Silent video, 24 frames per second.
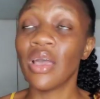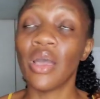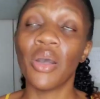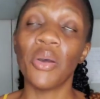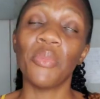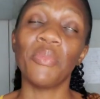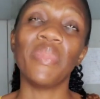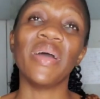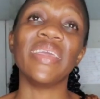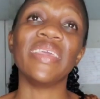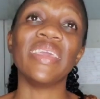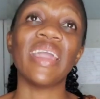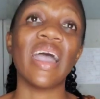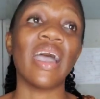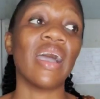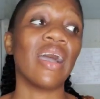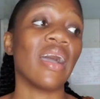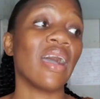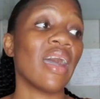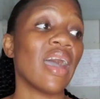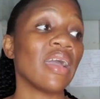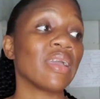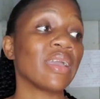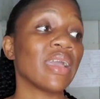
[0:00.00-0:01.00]
but yeah
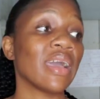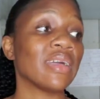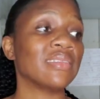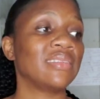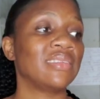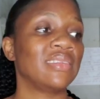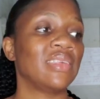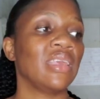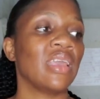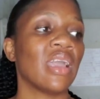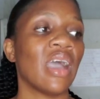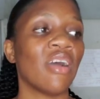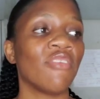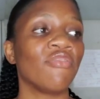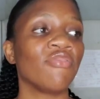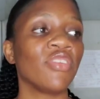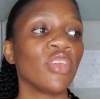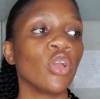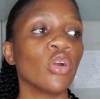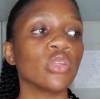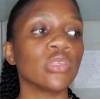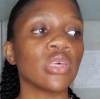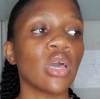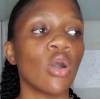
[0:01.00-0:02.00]
i can't say i
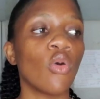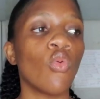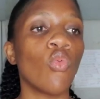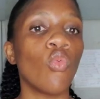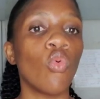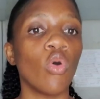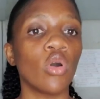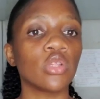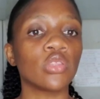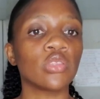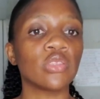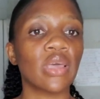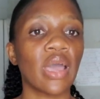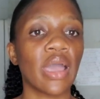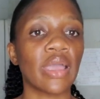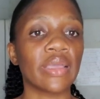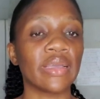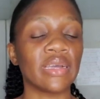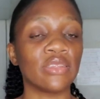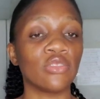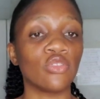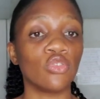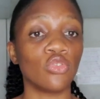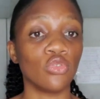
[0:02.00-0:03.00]
figured out what i
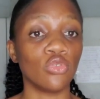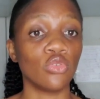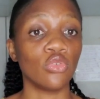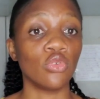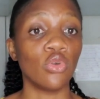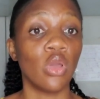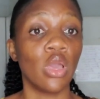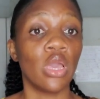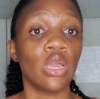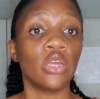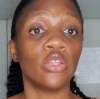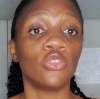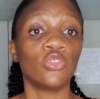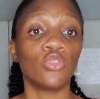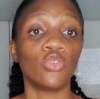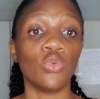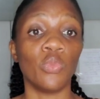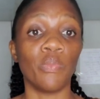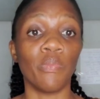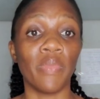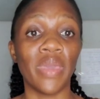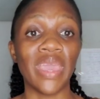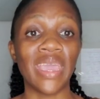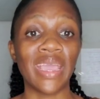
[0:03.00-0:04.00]
can do to
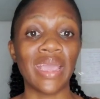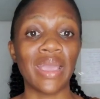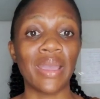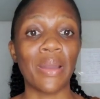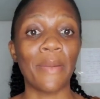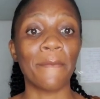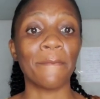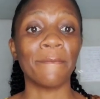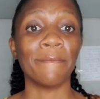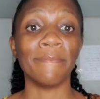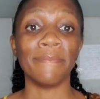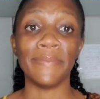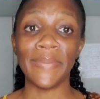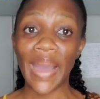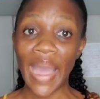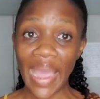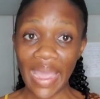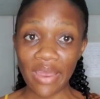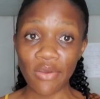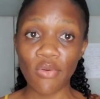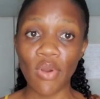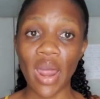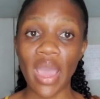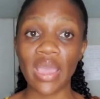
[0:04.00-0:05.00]
make
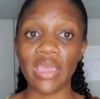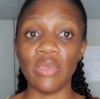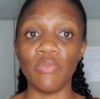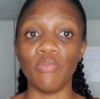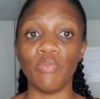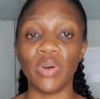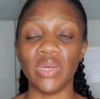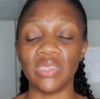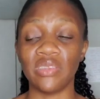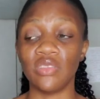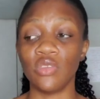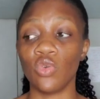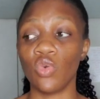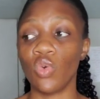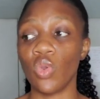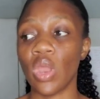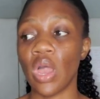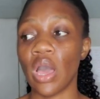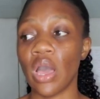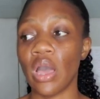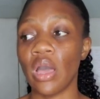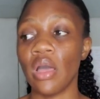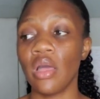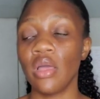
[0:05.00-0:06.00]
Myra in
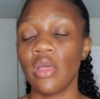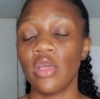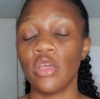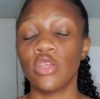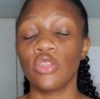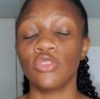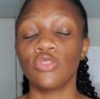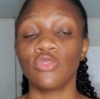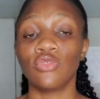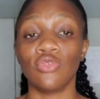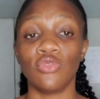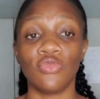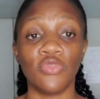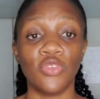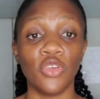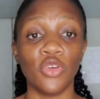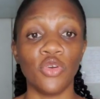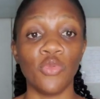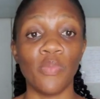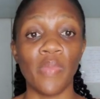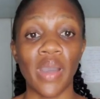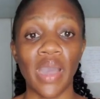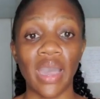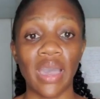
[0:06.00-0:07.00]
particular to feel
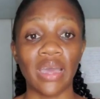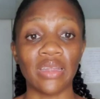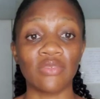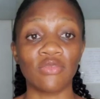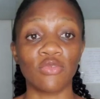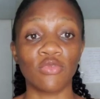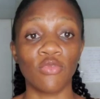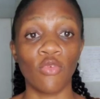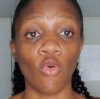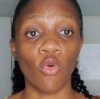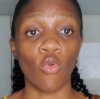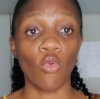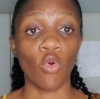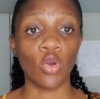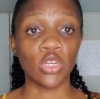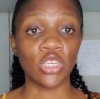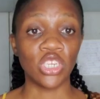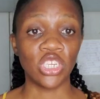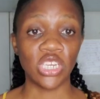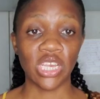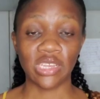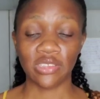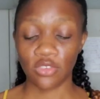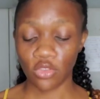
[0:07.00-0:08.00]
bad for what
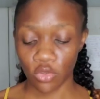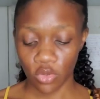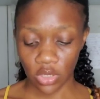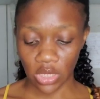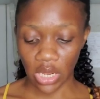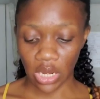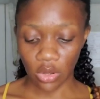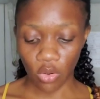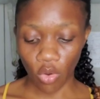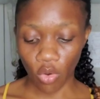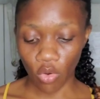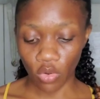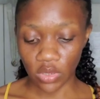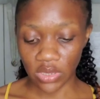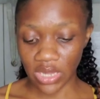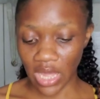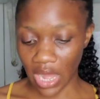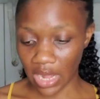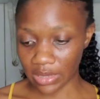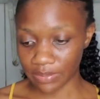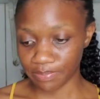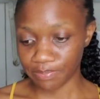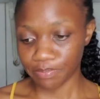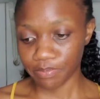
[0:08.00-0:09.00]
she has done and all
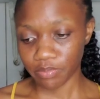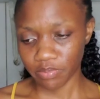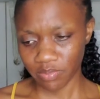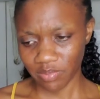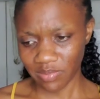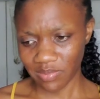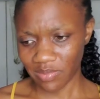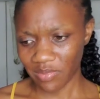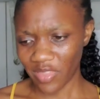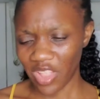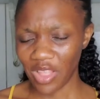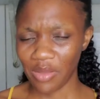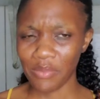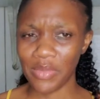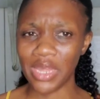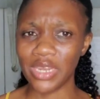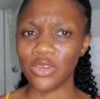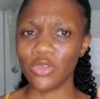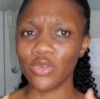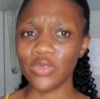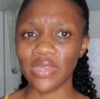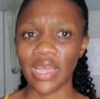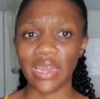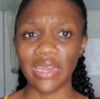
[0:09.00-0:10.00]
that. But
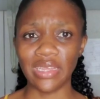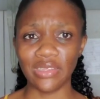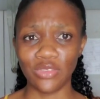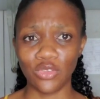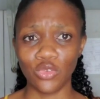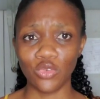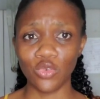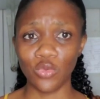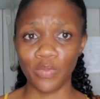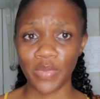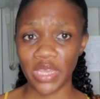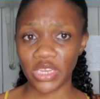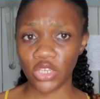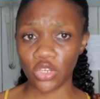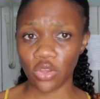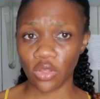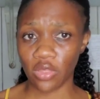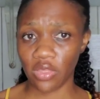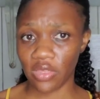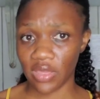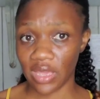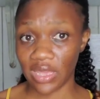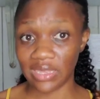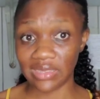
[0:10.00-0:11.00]
those are the two major
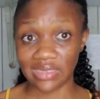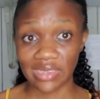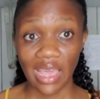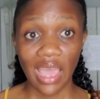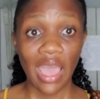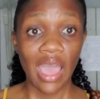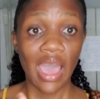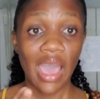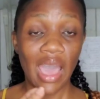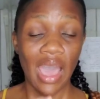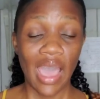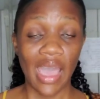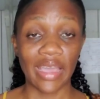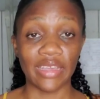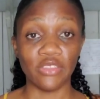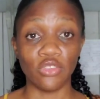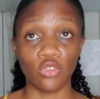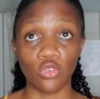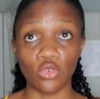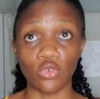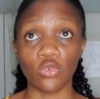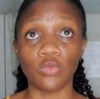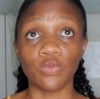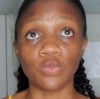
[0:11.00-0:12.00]
things I
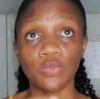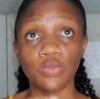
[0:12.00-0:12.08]
do.